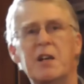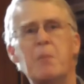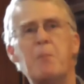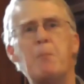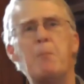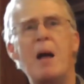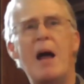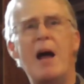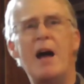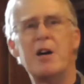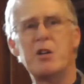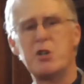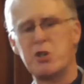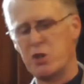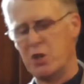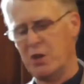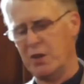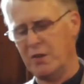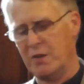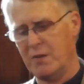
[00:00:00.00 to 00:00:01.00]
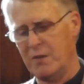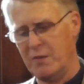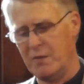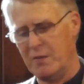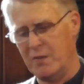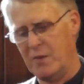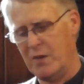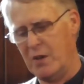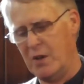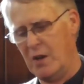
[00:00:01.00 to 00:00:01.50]
compassion,
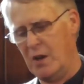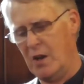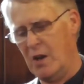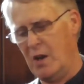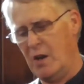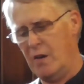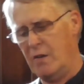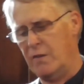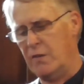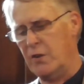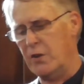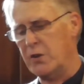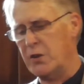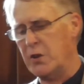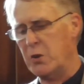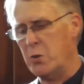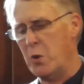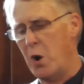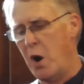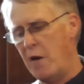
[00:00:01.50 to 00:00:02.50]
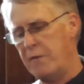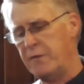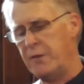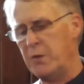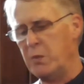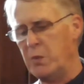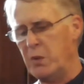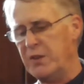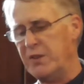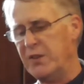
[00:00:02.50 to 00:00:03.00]
for too
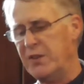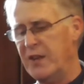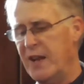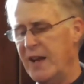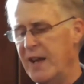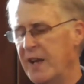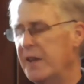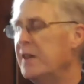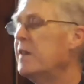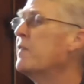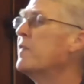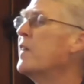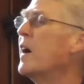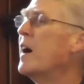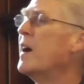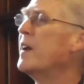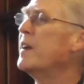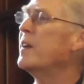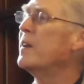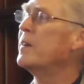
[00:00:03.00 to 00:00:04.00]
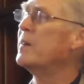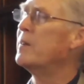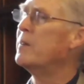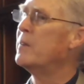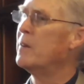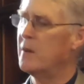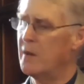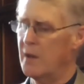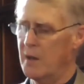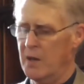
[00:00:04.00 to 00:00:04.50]
often we stand divided,
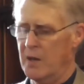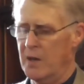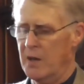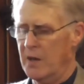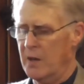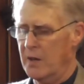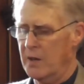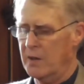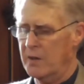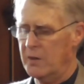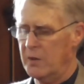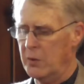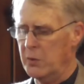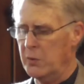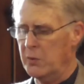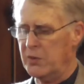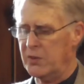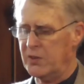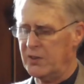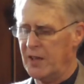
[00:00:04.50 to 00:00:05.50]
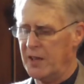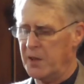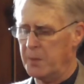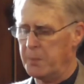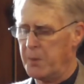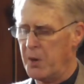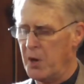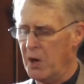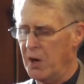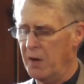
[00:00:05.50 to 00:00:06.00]
too set
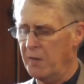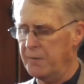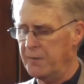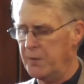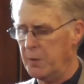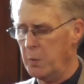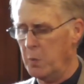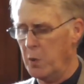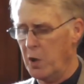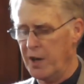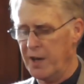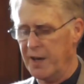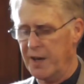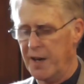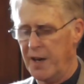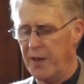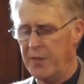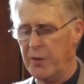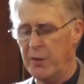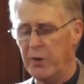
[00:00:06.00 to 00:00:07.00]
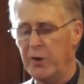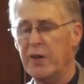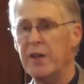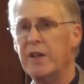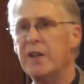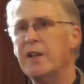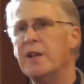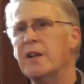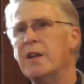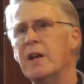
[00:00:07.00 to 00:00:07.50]
apart from one another
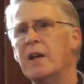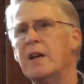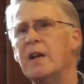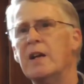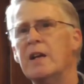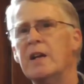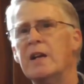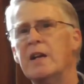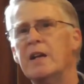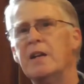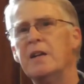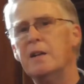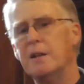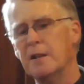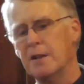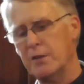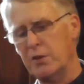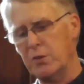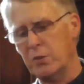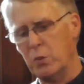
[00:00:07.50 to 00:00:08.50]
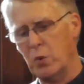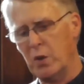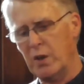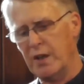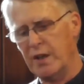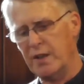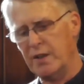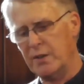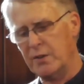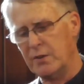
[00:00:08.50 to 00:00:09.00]
in heedless
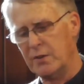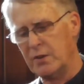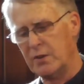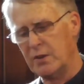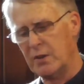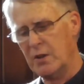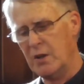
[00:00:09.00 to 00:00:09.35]
ways.